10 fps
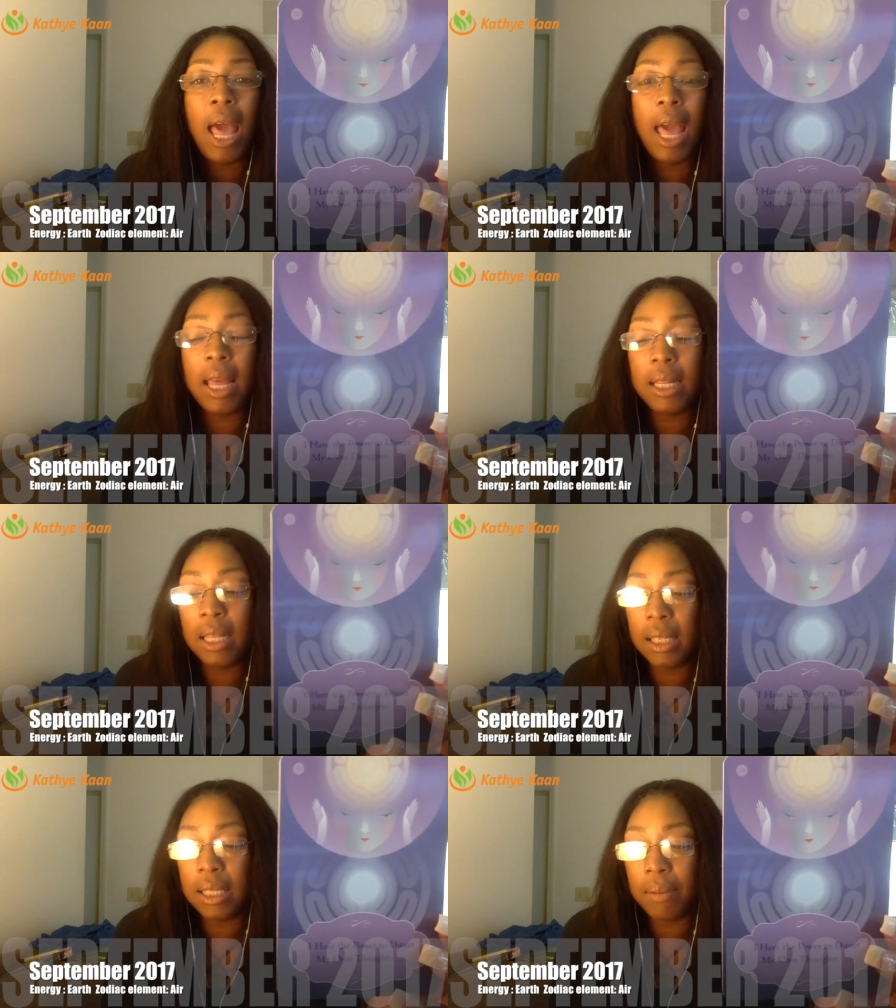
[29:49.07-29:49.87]
and
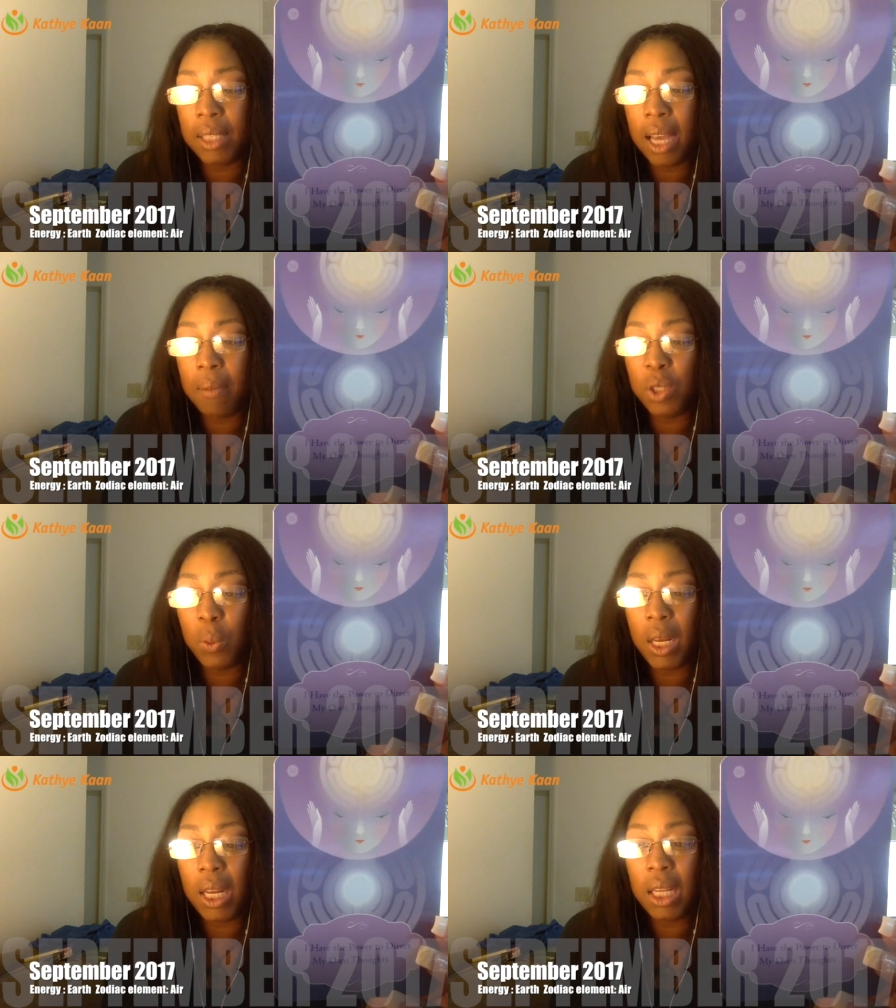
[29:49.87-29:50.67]
sometimes
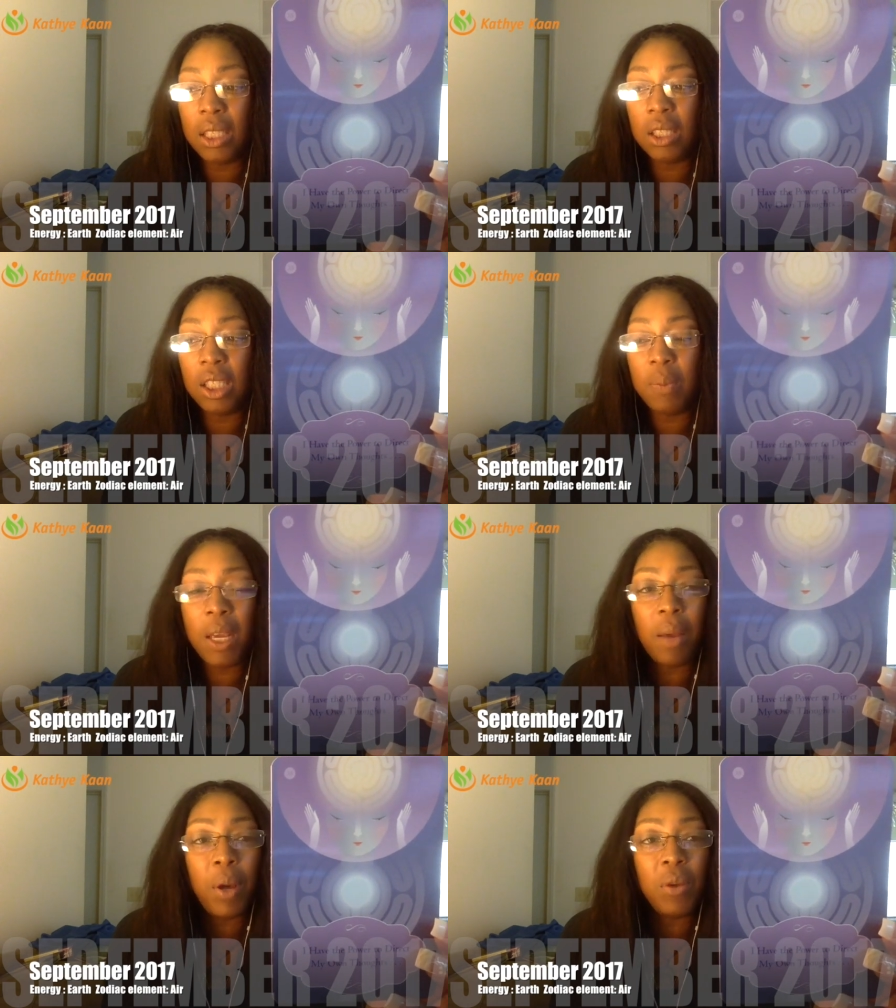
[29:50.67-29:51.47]
we need to
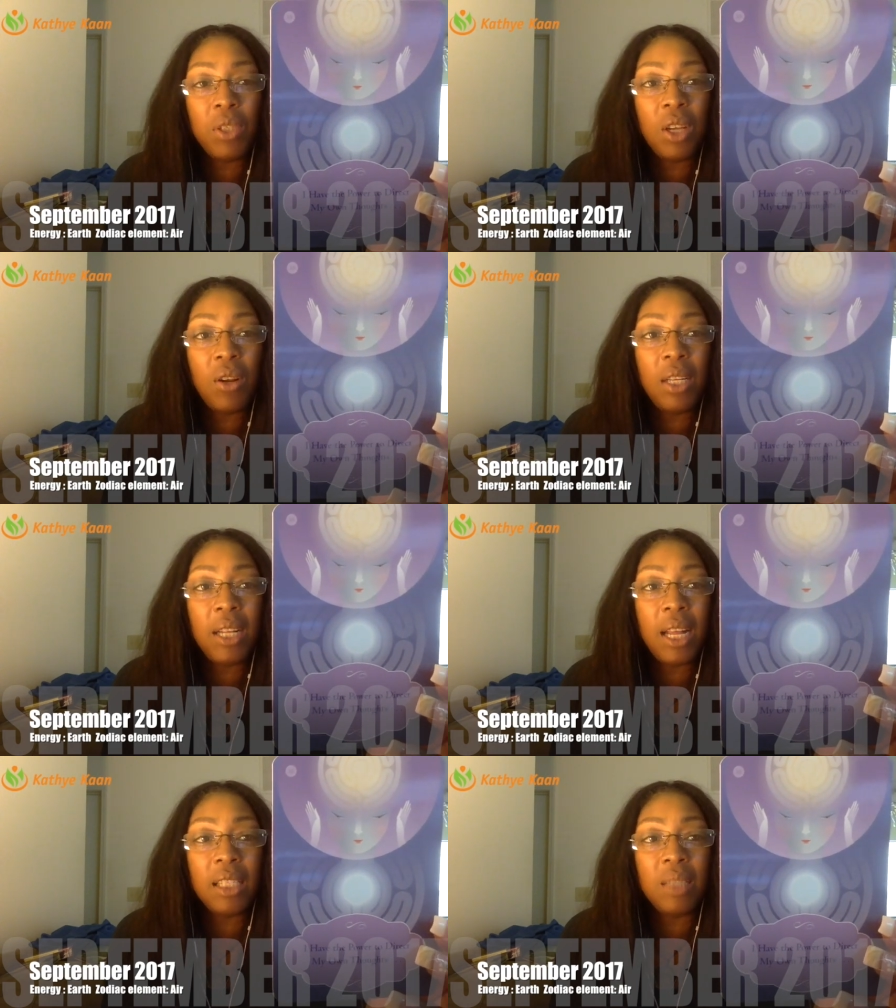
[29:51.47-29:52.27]
speak about certain
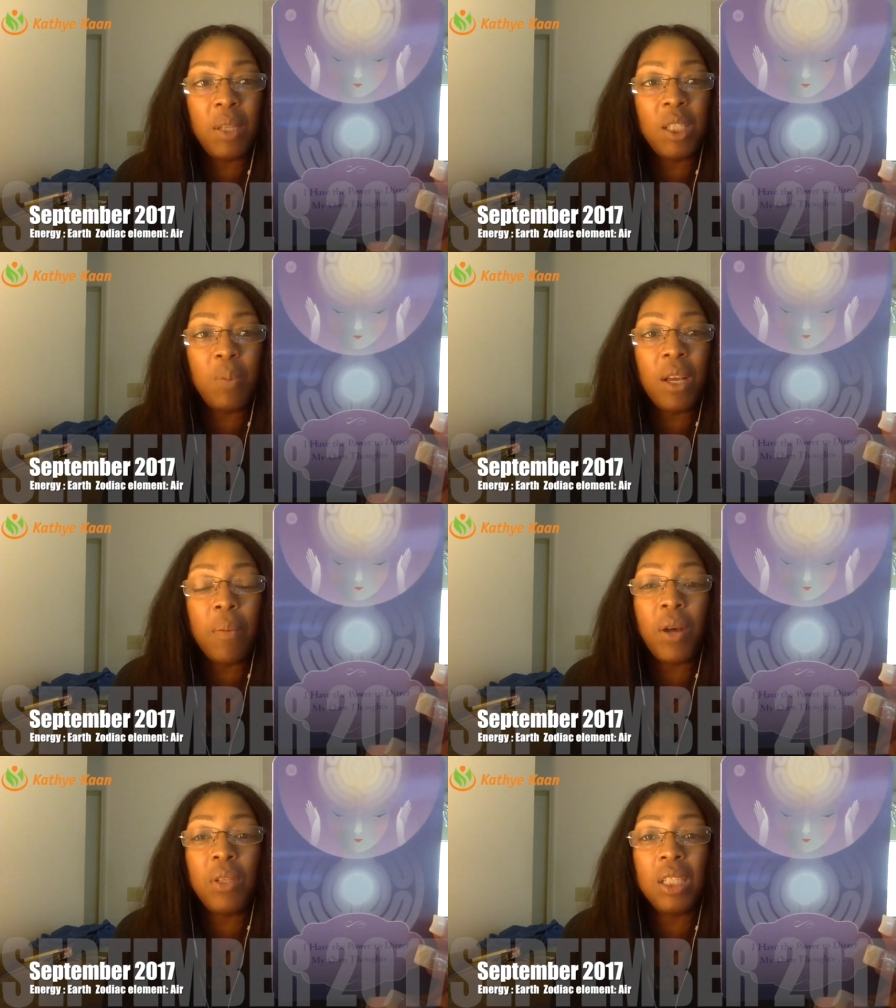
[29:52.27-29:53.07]
things, but speak
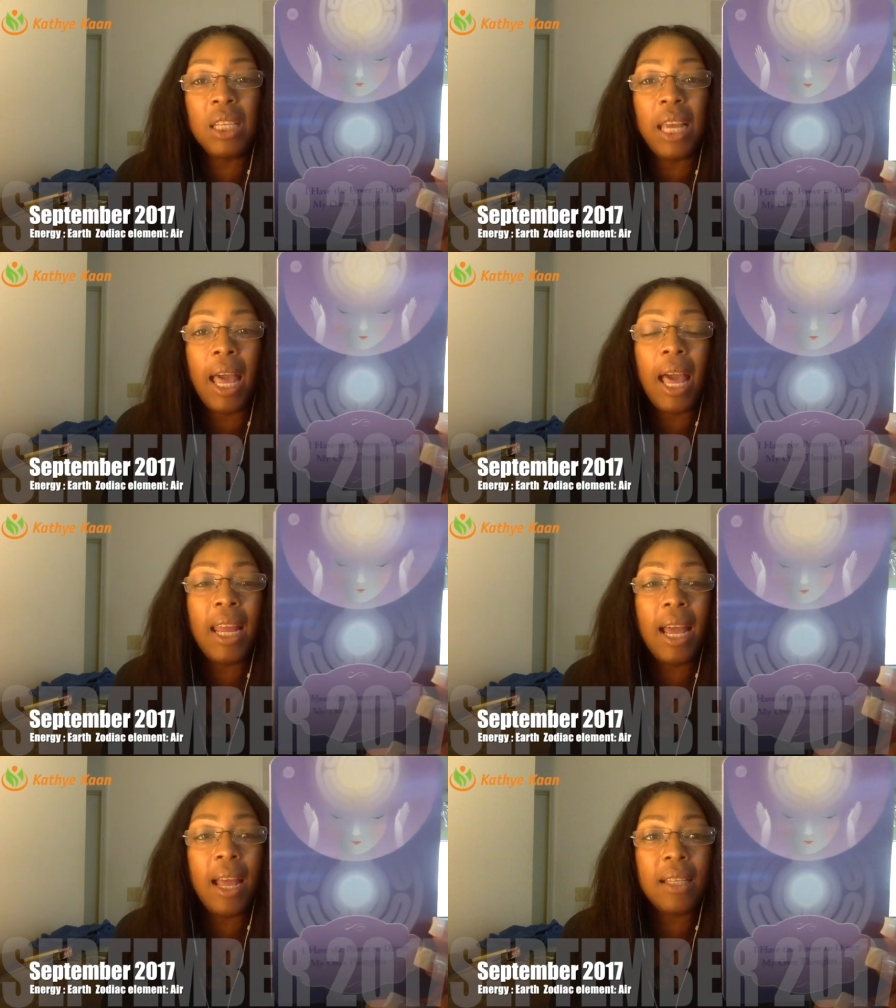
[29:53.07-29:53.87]
about it
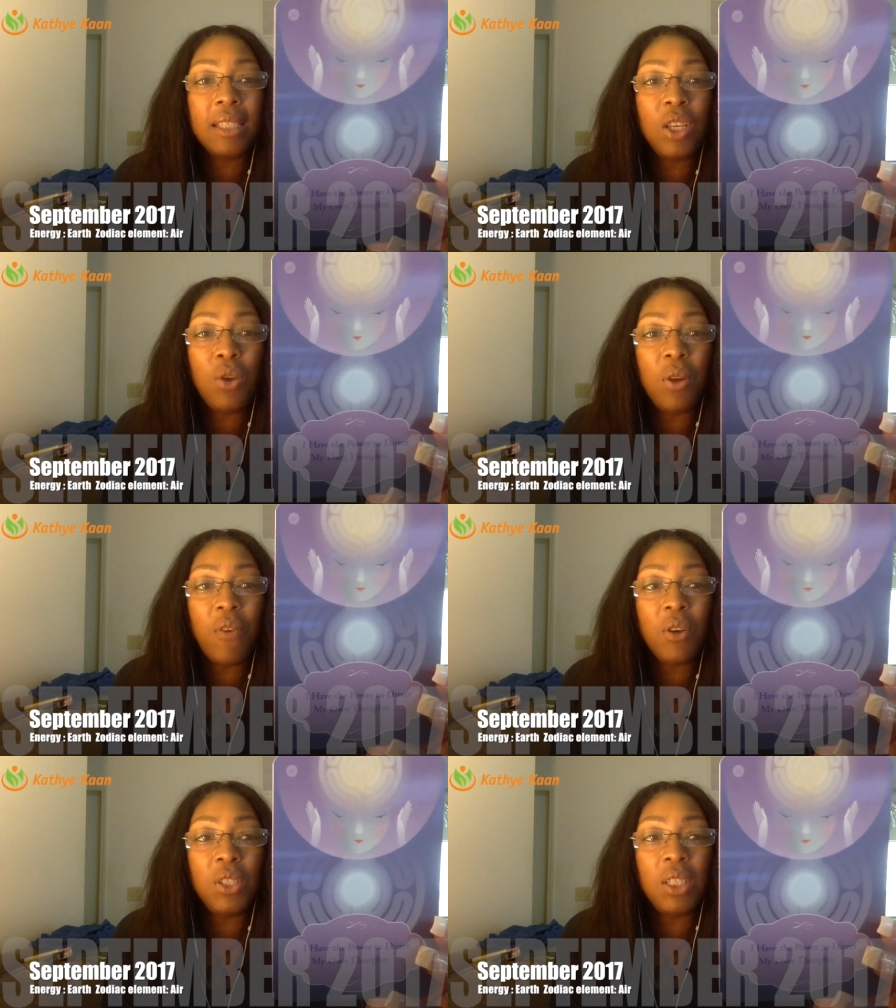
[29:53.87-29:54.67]
and ask the
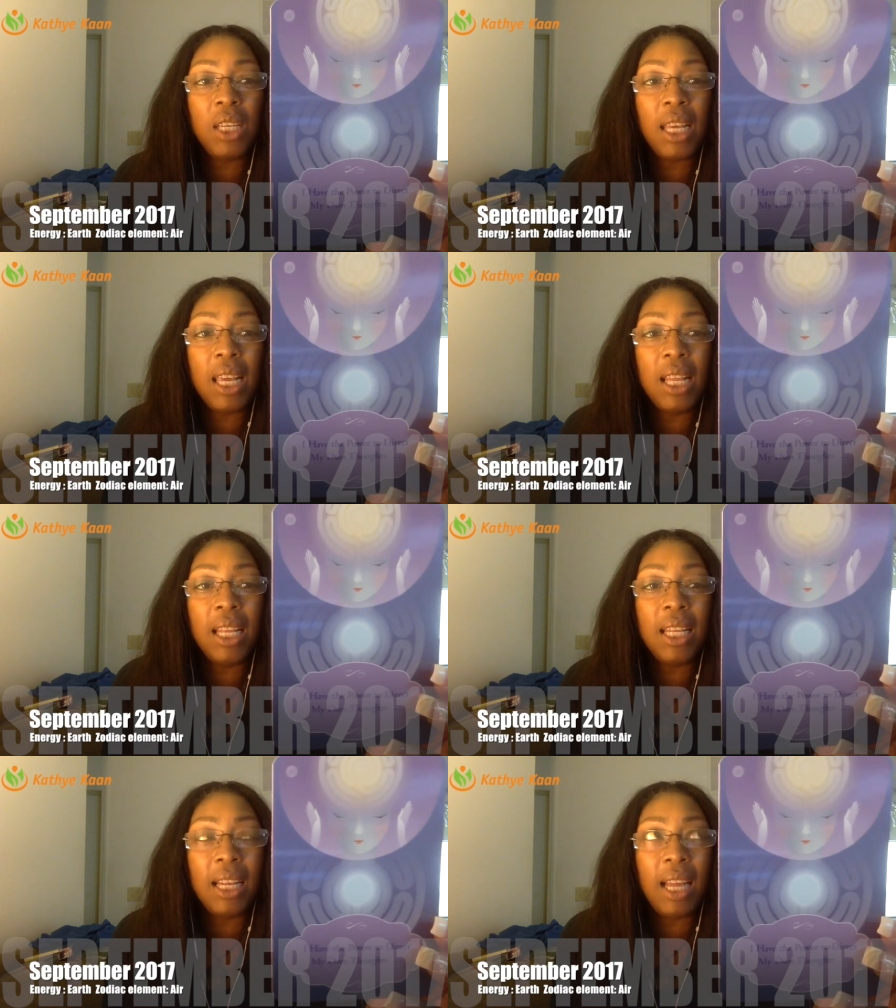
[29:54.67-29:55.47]
universe to heal it.